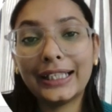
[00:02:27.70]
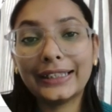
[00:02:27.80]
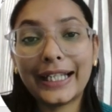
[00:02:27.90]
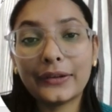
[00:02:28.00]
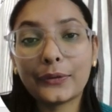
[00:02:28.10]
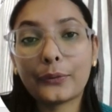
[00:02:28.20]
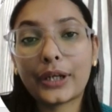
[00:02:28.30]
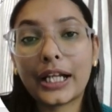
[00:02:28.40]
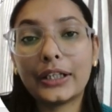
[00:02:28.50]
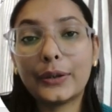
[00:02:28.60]
Then
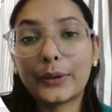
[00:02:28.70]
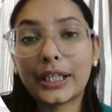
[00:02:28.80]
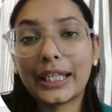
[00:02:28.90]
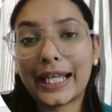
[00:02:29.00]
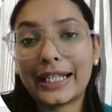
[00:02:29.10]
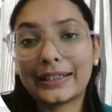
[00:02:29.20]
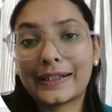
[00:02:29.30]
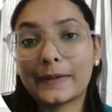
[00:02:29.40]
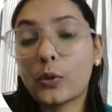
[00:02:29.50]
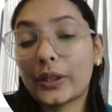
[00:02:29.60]
we are looking at
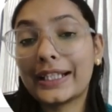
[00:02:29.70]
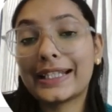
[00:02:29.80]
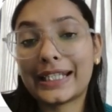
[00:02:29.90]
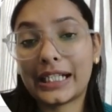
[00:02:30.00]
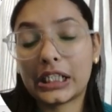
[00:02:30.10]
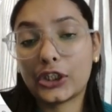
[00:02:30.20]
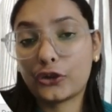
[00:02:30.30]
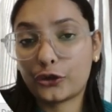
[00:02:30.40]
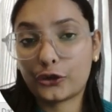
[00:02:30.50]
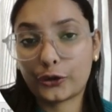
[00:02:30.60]
smoking status
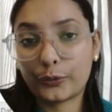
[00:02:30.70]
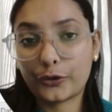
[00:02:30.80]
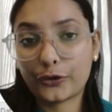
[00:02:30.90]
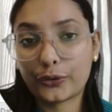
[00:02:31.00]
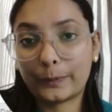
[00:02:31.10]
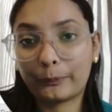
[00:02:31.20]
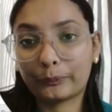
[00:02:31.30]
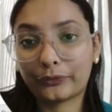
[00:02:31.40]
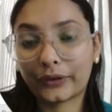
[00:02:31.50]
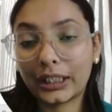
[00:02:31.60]
distribution.
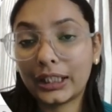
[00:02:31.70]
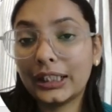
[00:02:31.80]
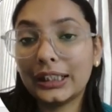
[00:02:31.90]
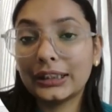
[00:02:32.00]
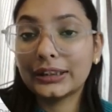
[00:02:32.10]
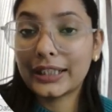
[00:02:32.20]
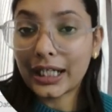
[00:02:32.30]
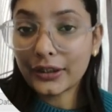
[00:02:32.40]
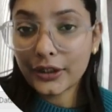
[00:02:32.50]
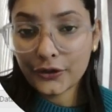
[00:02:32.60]
The
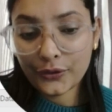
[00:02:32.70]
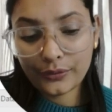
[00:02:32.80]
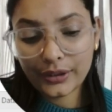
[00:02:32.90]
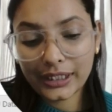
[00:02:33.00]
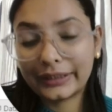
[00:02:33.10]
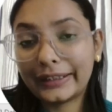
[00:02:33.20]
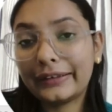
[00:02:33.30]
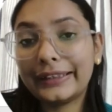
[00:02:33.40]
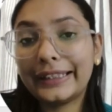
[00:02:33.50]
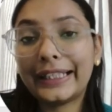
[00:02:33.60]
data shows
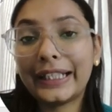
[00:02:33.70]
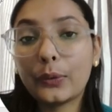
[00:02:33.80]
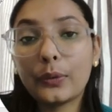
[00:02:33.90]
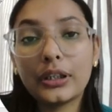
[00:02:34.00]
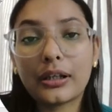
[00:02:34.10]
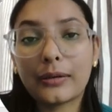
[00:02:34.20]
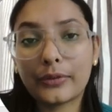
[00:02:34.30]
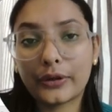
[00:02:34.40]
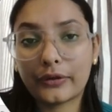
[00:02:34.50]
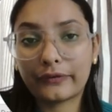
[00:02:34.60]
nearly equal
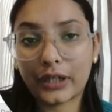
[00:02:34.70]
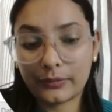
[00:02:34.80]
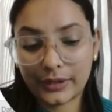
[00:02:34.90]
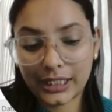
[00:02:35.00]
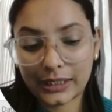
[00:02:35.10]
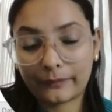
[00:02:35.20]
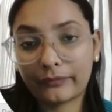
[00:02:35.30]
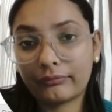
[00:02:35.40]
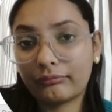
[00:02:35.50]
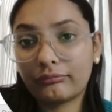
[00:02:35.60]
number of counts
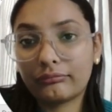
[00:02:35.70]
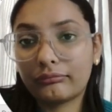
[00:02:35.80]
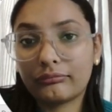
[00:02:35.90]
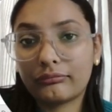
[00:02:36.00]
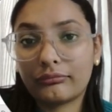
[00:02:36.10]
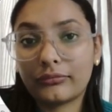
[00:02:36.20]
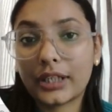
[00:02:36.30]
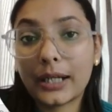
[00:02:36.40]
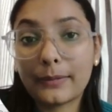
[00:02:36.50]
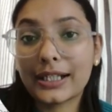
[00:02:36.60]

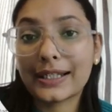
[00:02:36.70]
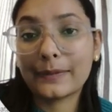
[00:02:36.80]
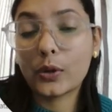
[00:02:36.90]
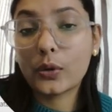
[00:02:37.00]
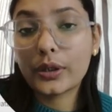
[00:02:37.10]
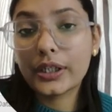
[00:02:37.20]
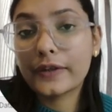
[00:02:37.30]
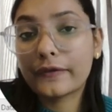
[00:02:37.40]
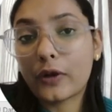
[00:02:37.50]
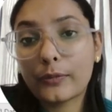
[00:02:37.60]
among
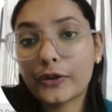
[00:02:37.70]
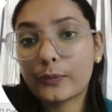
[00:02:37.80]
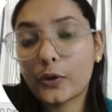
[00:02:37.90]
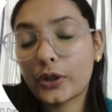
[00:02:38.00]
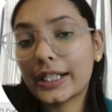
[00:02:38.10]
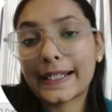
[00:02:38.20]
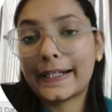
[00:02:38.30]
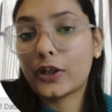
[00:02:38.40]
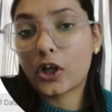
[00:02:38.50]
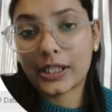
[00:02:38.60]
smokers, former smokers,
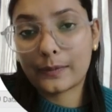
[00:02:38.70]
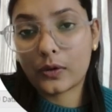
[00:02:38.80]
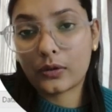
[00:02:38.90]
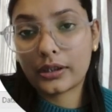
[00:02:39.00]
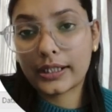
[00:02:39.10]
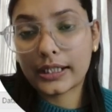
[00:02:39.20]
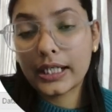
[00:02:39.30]
and non-smokers,